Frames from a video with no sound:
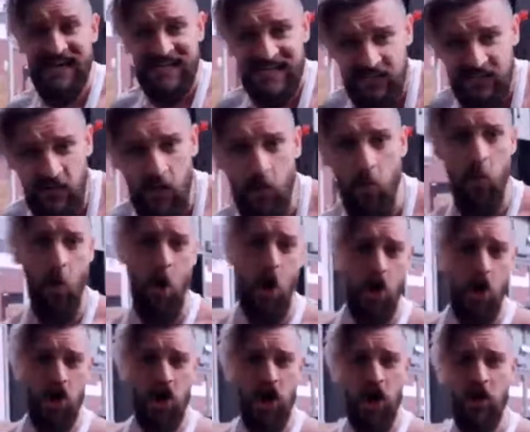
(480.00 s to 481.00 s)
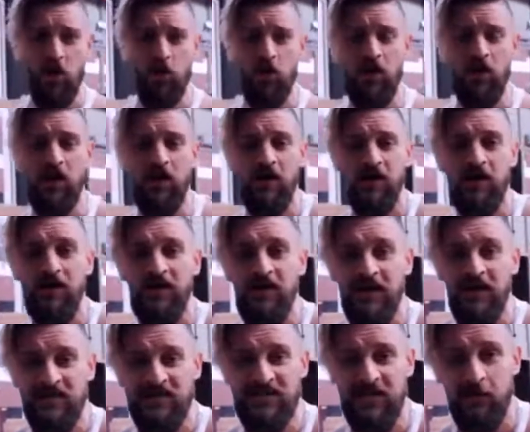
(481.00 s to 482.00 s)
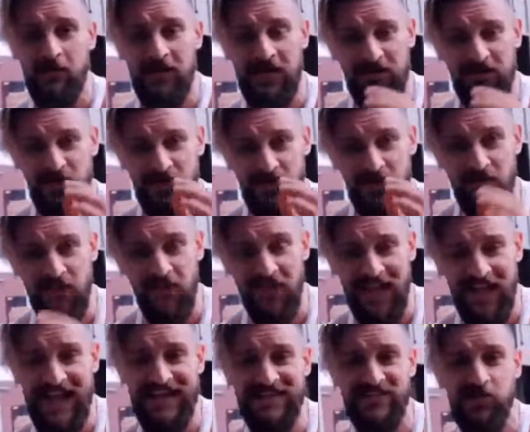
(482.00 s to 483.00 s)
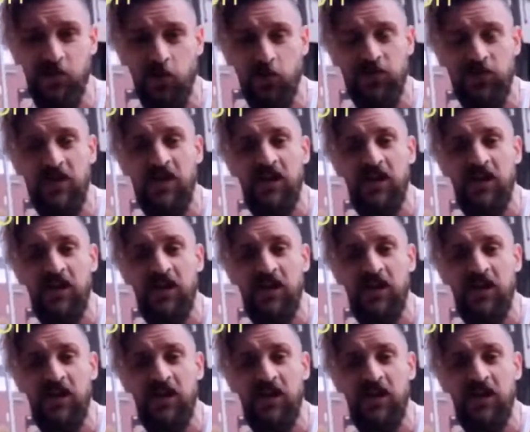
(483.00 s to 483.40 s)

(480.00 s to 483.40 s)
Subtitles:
give it one go, and tell me that doesn't feel as good